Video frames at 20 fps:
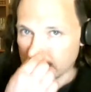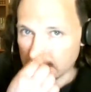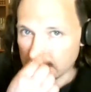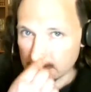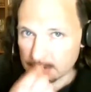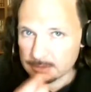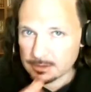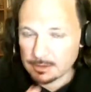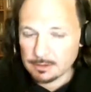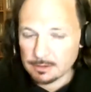
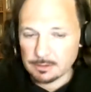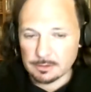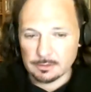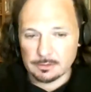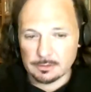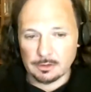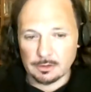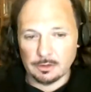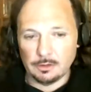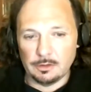So
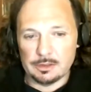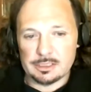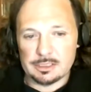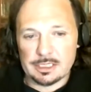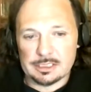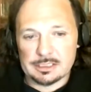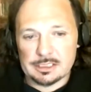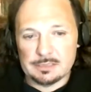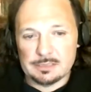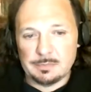the Law and
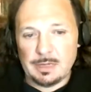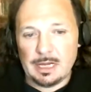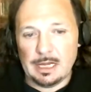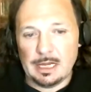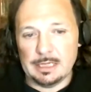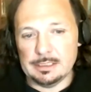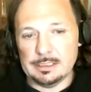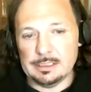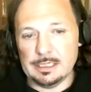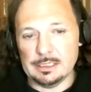Justice
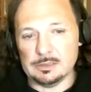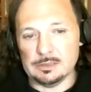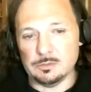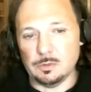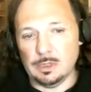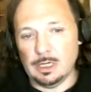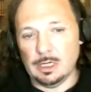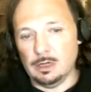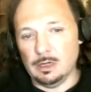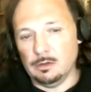Party does
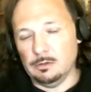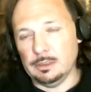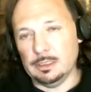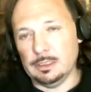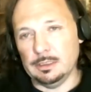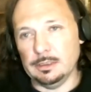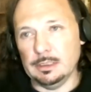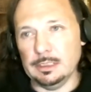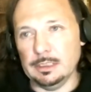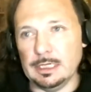well
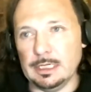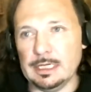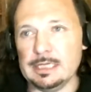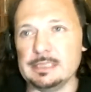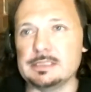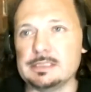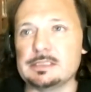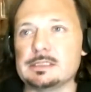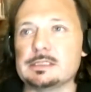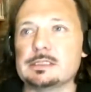in the
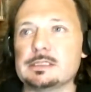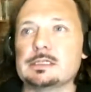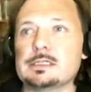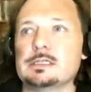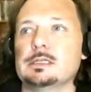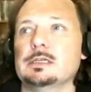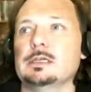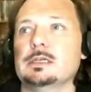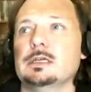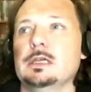
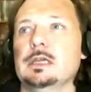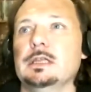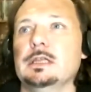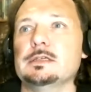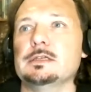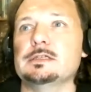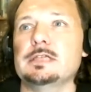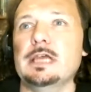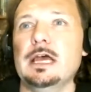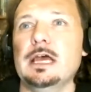east and
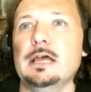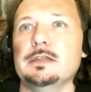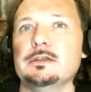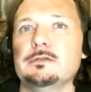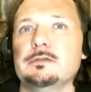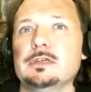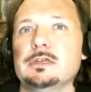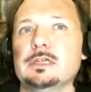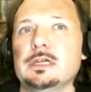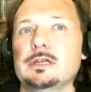the south
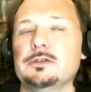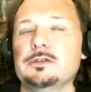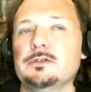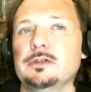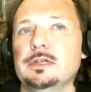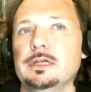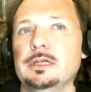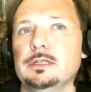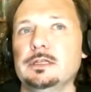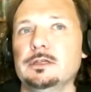of the
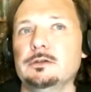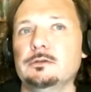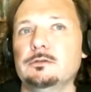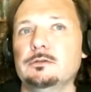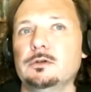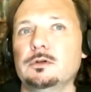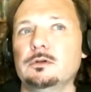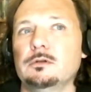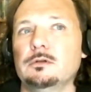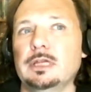country, in the
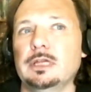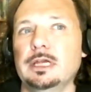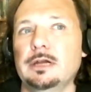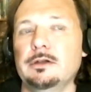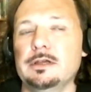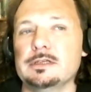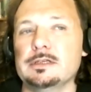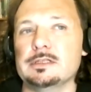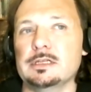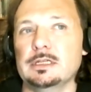rural
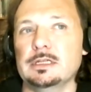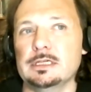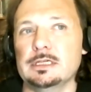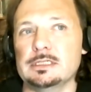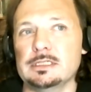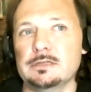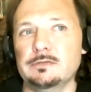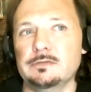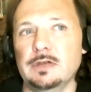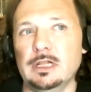areas and the
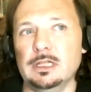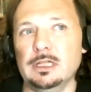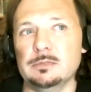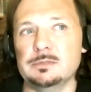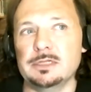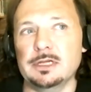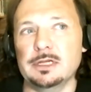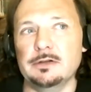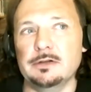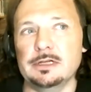less
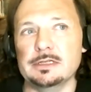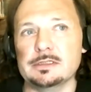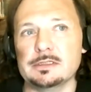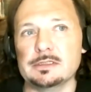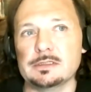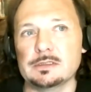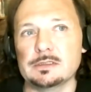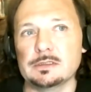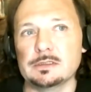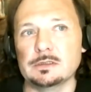developed
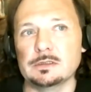areas.